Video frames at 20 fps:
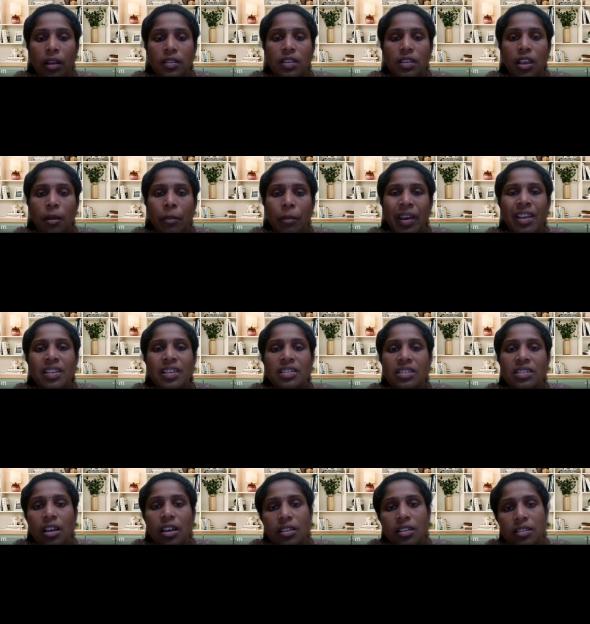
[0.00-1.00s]
Sigma is
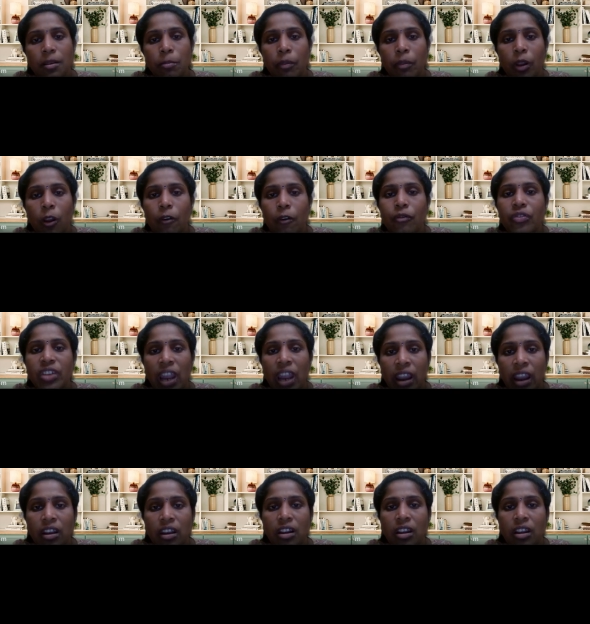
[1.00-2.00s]
the symbol of
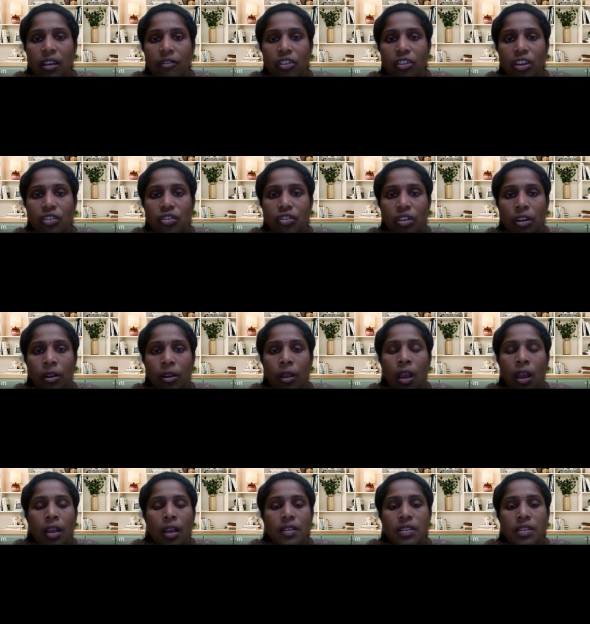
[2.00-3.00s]
standard deviation.
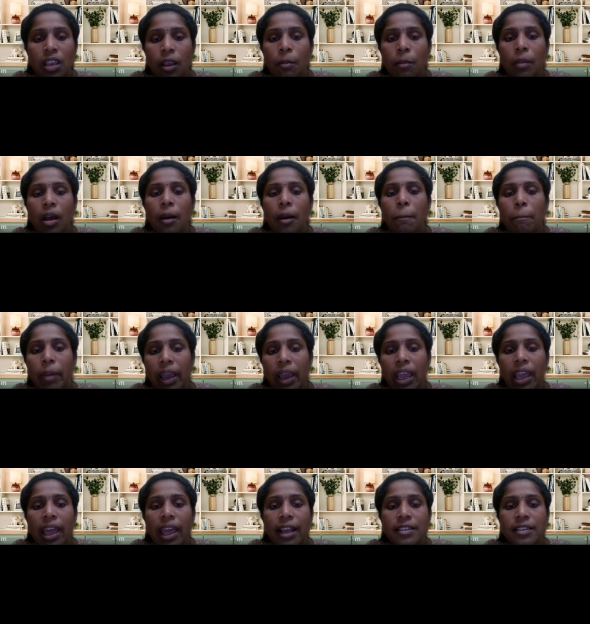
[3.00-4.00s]
Sigma by
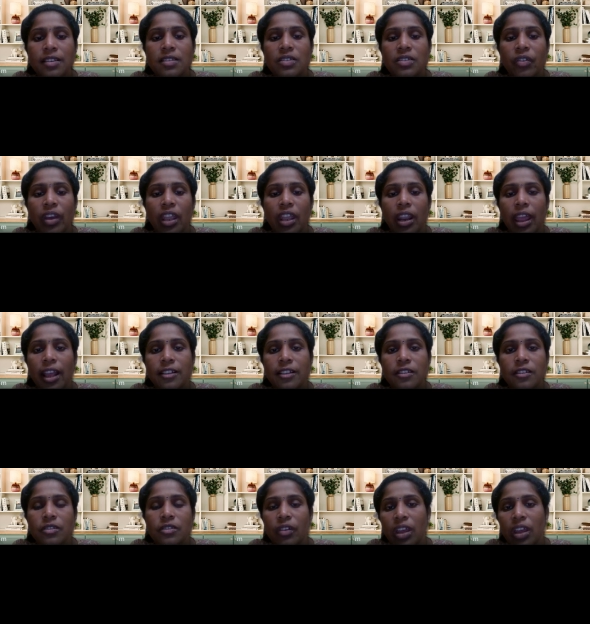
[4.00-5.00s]
x square
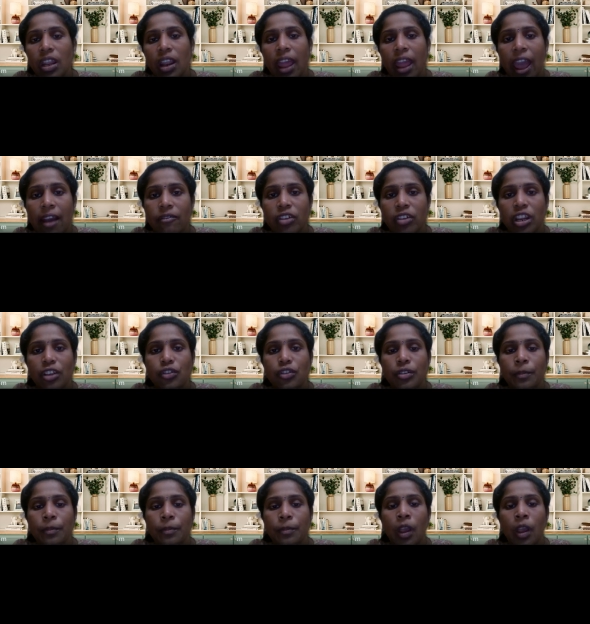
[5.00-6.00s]
average.
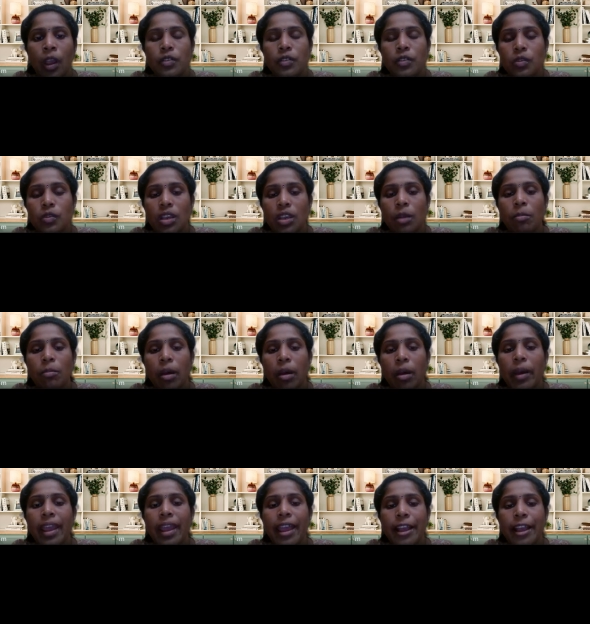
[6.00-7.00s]
So sigma
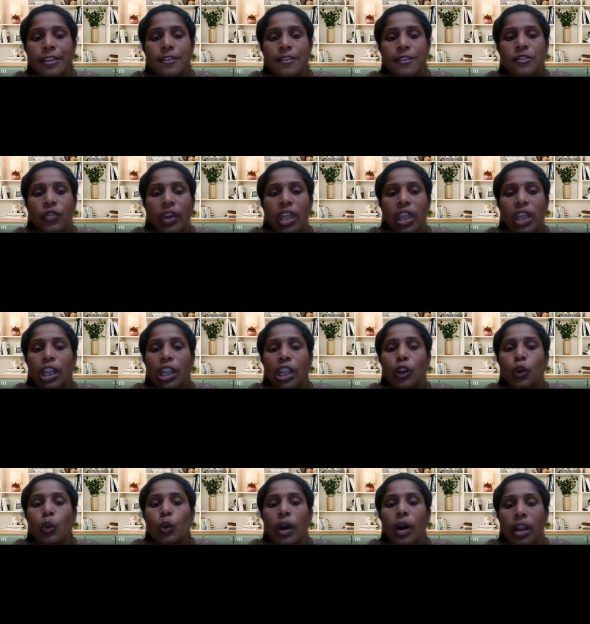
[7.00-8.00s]
by x square
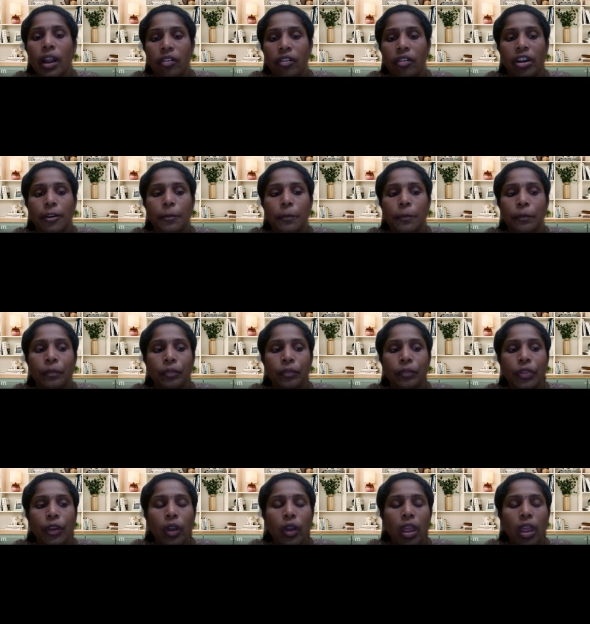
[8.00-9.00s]
into 100.
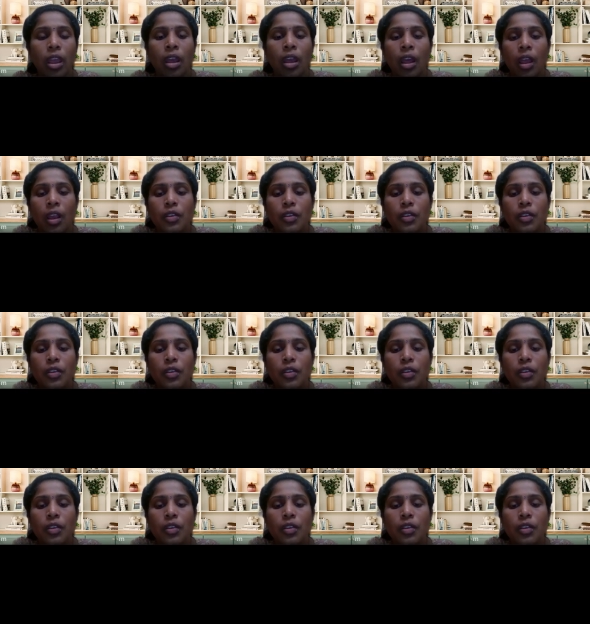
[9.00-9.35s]
Okay.